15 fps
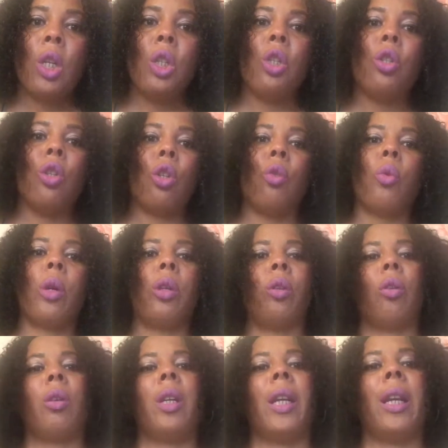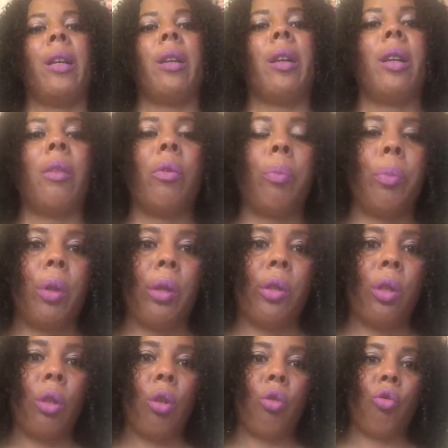you are not letting another
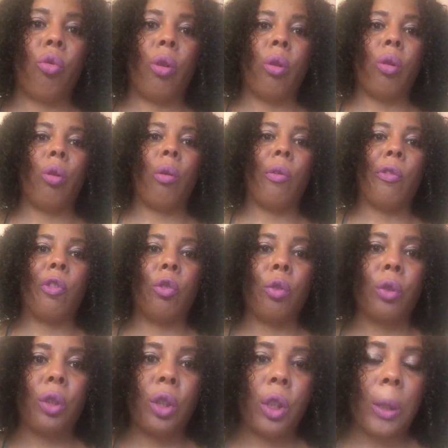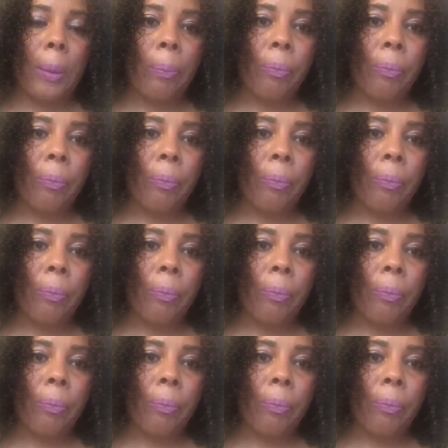person control your thoughts.